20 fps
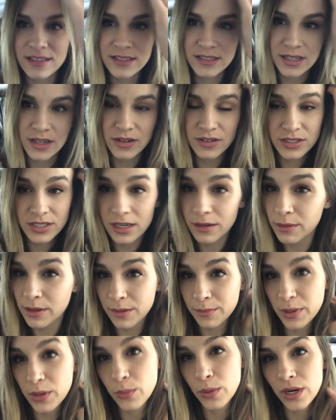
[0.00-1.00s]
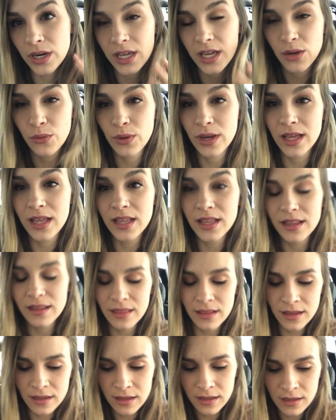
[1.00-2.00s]
this coach that I'm going to be working
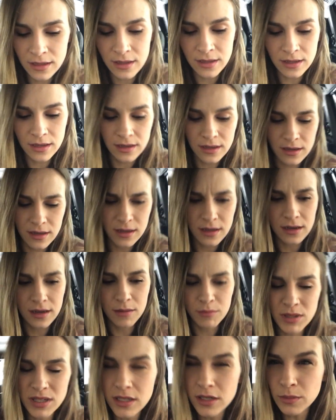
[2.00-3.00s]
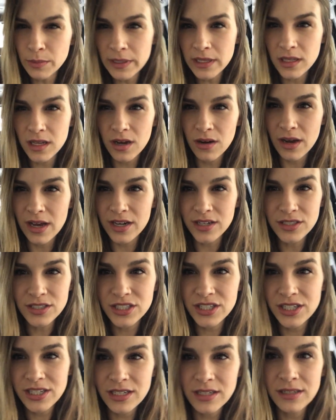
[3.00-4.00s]
with. I'm a little bit low
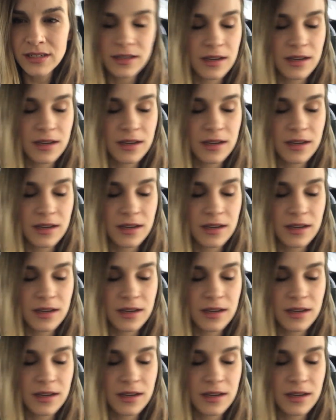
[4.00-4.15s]
energy,